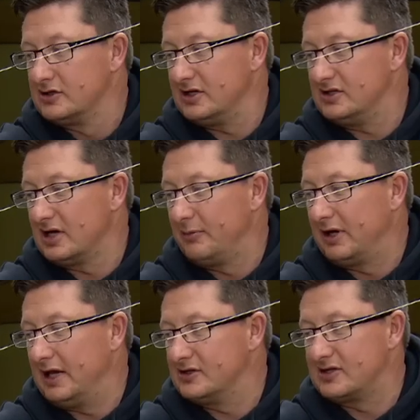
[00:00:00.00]
sits up
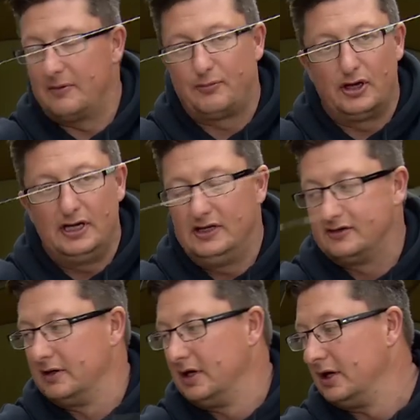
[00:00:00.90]
against that bead,
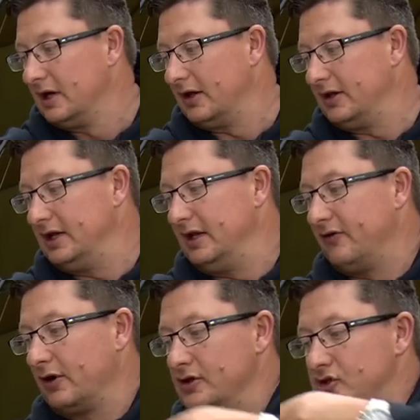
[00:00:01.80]
and then if
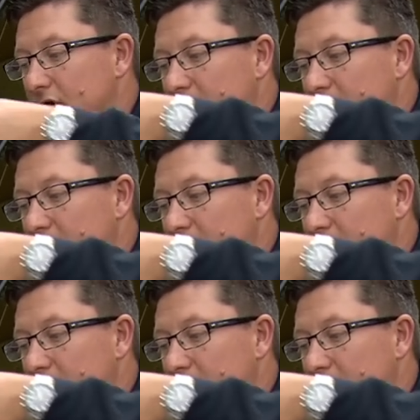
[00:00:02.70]
I can show